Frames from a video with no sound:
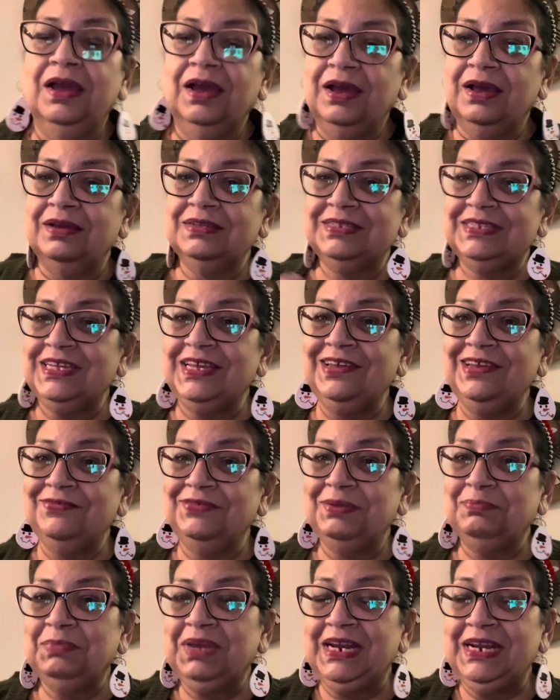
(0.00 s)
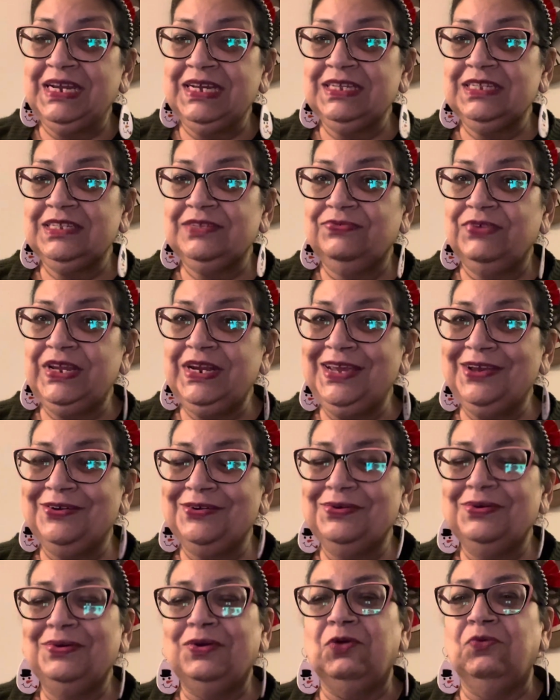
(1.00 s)
I'll see you in my next
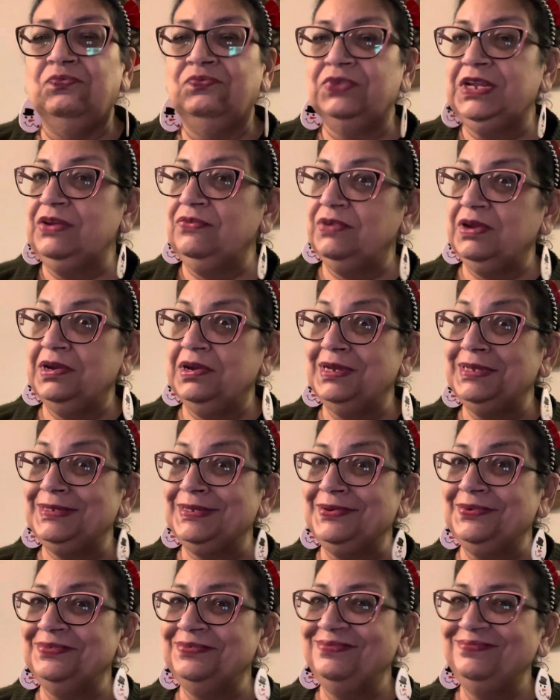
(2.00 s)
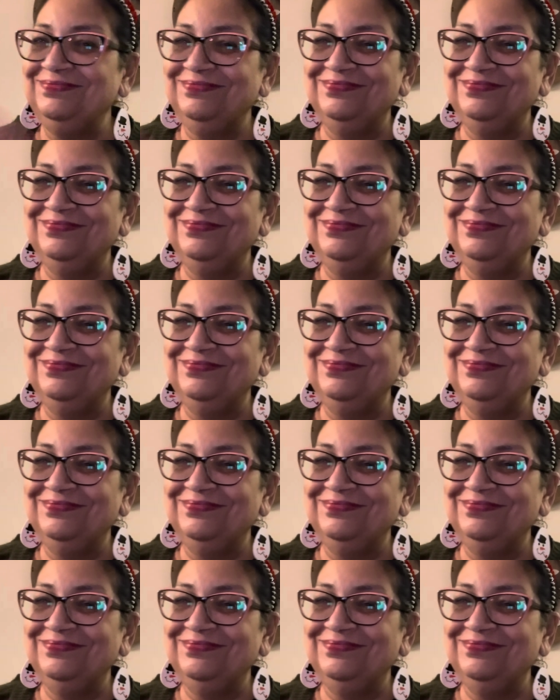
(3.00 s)
video, hopefully very soon.